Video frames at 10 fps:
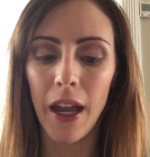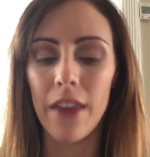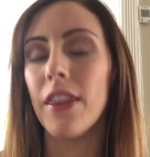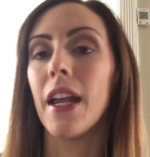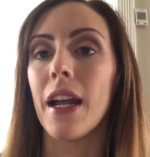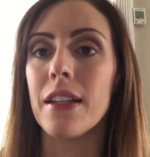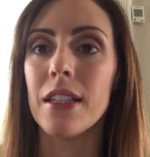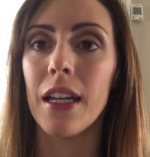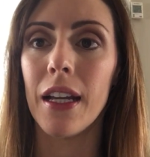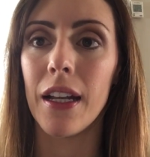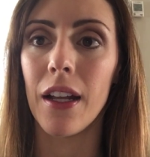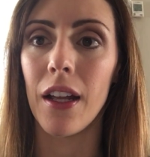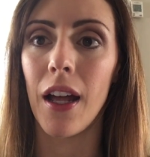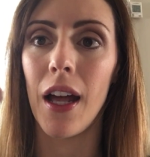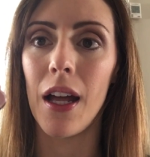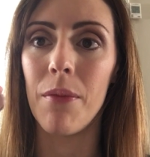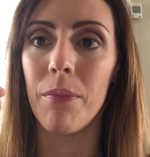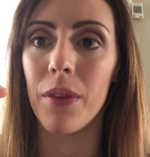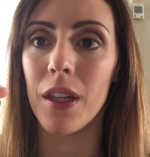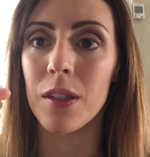And then I did
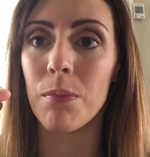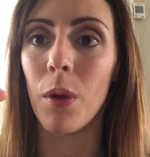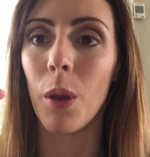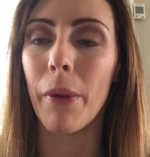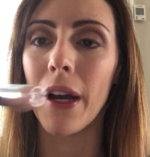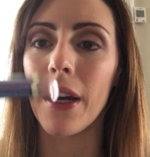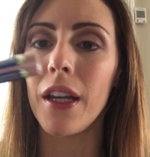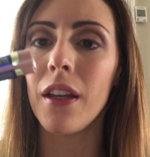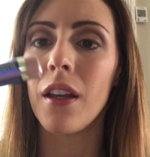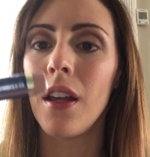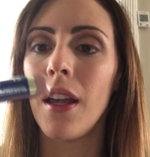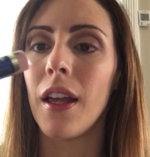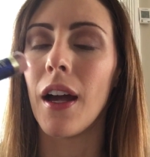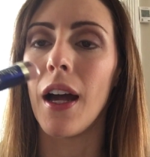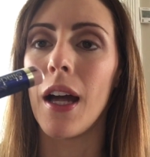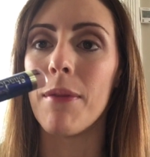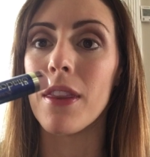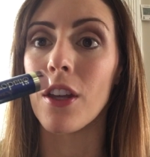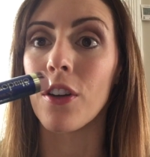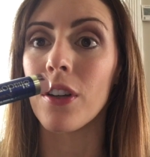this mulberry
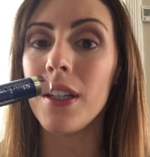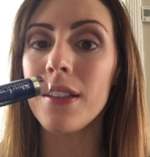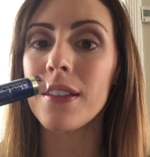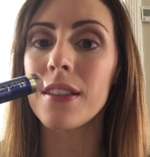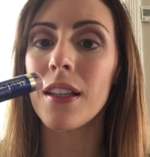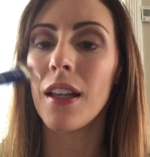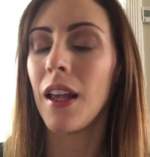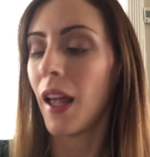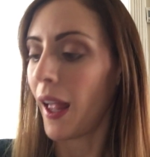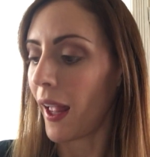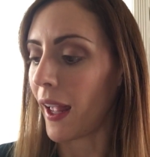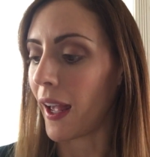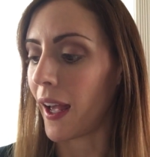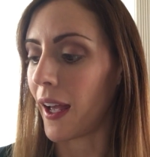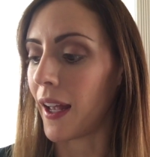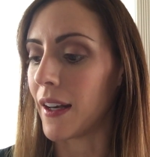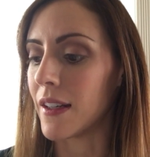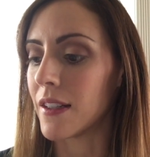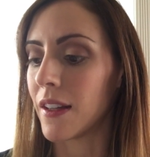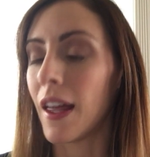in the crease.
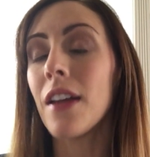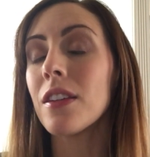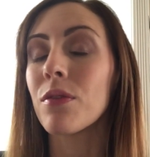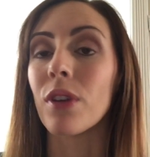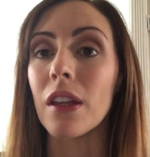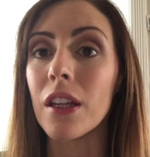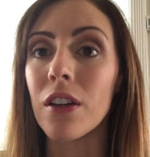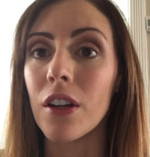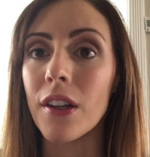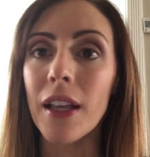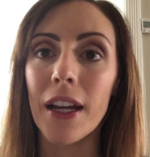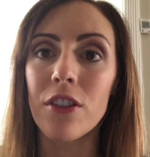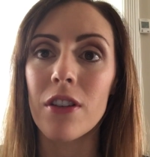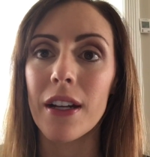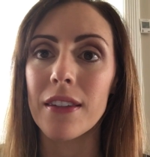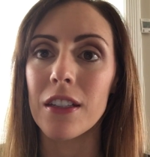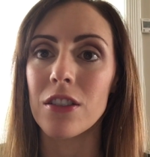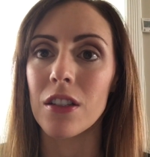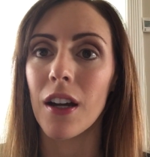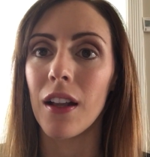And that's a really good like
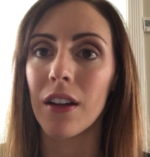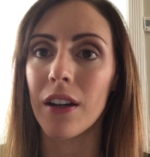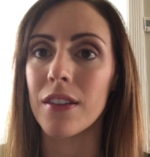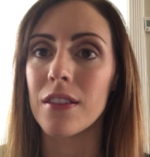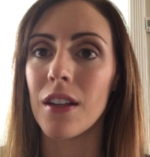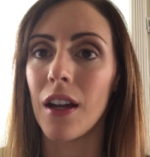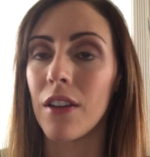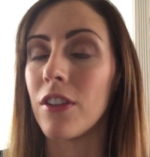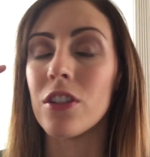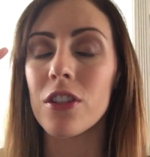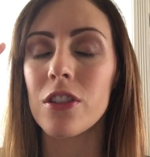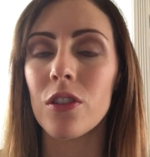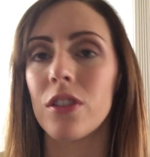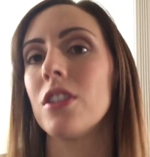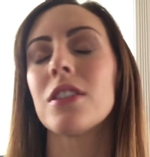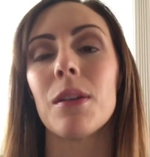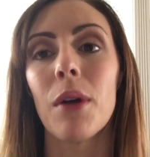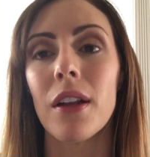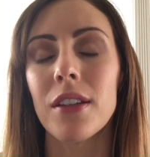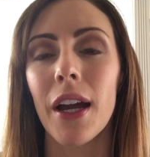transition color. It's if you just use just
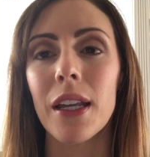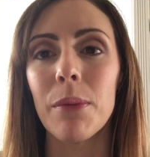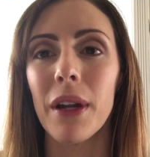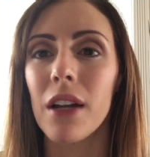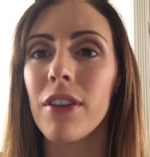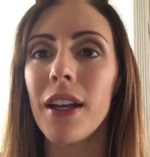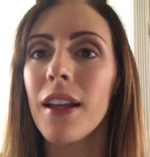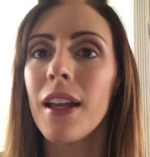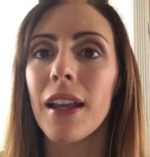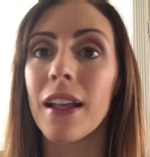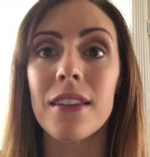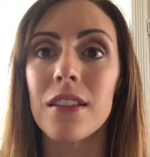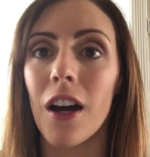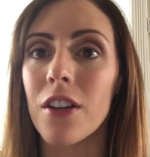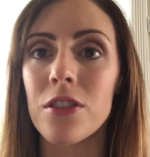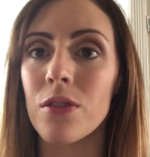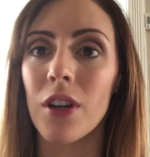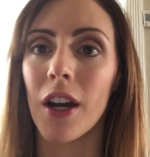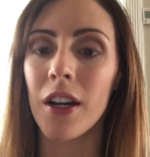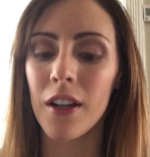a tiny bit of it, it's not too
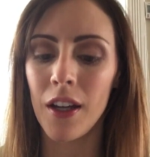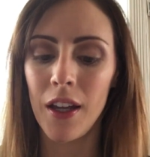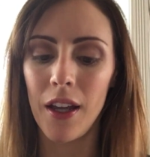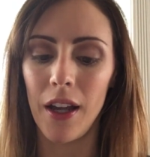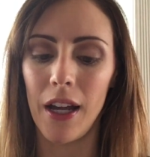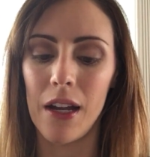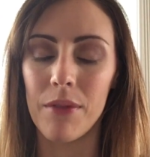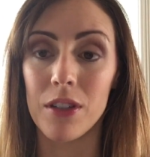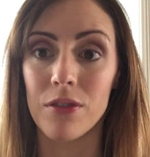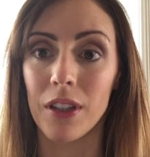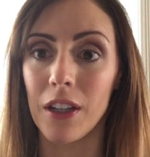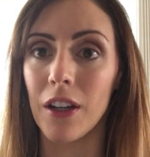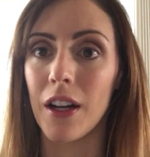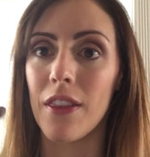dark. It's really good.